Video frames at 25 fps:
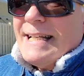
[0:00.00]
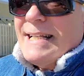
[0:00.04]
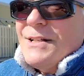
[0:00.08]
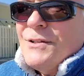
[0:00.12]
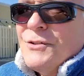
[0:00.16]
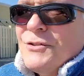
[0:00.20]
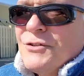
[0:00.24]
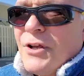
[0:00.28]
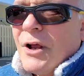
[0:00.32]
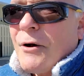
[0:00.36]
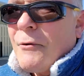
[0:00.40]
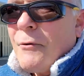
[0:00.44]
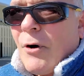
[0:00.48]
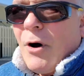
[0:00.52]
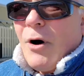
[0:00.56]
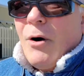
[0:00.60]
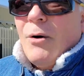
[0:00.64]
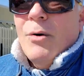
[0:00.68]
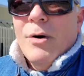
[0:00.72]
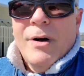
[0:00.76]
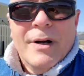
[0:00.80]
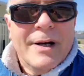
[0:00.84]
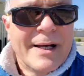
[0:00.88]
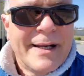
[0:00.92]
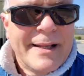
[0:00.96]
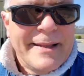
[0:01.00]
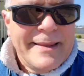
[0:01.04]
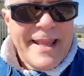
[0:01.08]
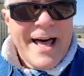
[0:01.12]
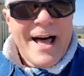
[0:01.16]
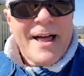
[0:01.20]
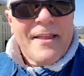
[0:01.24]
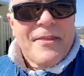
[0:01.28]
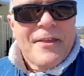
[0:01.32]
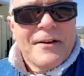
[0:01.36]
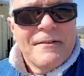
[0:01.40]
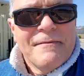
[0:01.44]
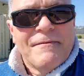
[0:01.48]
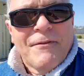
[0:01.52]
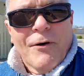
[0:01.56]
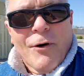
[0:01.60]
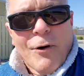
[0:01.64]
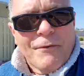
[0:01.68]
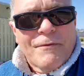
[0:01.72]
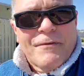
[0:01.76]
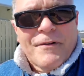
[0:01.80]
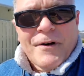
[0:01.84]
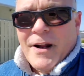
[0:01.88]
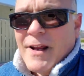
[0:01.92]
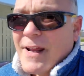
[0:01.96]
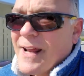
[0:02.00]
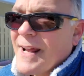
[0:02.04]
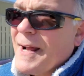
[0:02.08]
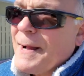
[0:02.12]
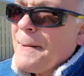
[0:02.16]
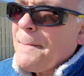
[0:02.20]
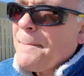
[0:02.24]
Zero, nothing for free.